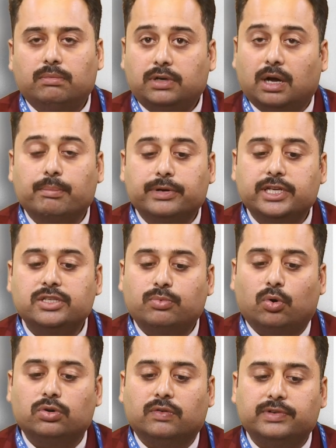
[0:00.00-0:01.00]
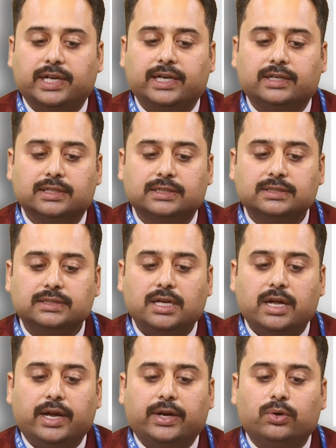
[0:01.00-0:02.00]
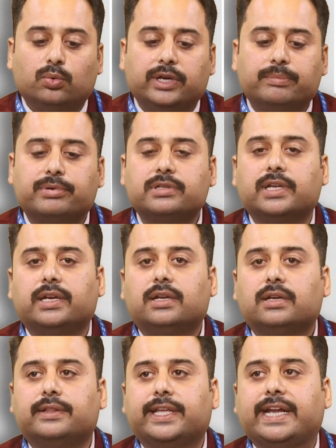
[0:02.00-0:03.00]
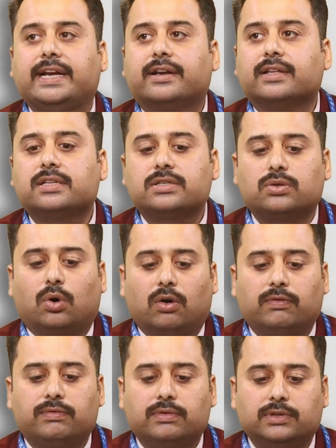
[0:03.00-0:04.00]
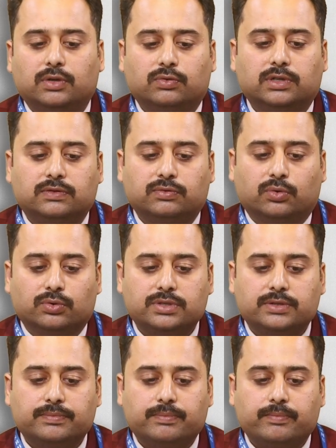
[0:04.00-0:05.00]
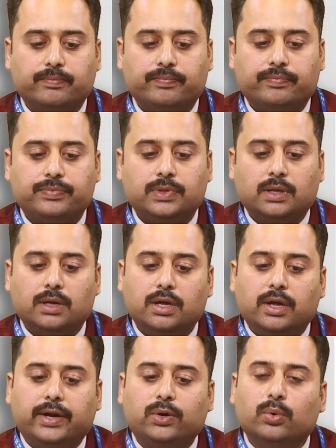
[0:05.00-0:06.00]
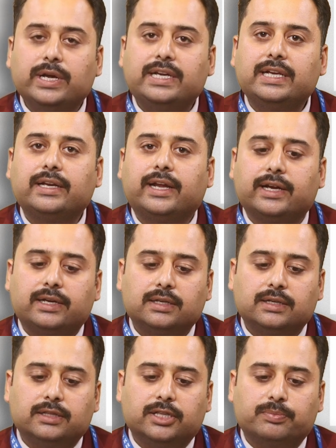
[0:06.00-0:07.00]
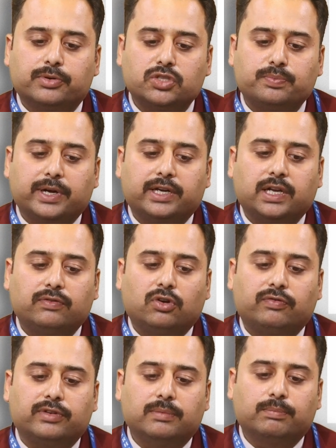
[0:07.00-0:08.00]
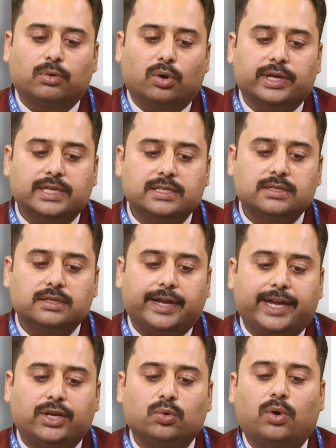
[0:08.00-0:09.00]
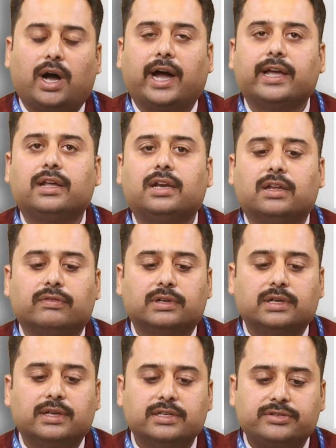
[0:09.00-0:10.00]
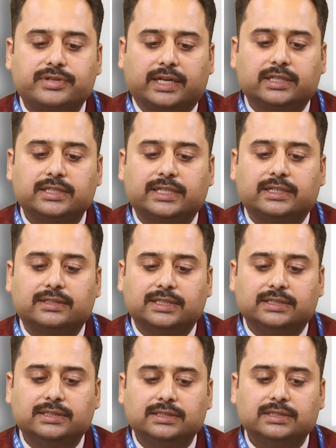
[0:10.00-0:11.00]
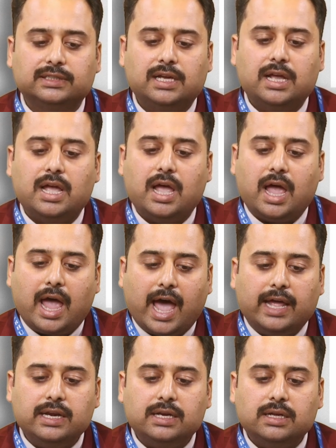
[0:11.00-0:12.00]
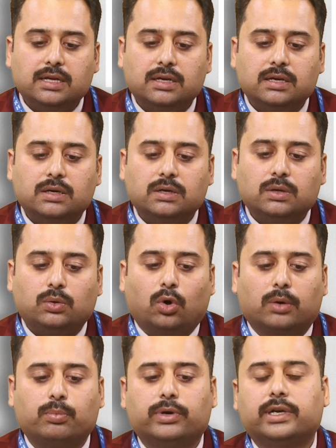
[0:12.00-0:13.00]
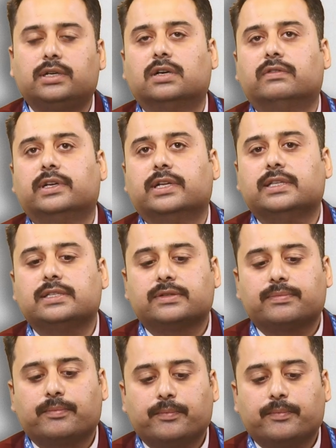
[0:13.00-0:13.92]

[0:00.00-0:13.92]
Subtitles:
of directors to represent the interest of the workforce. To integrate the perspective of employees into higher level strategic decisions and corporate governance,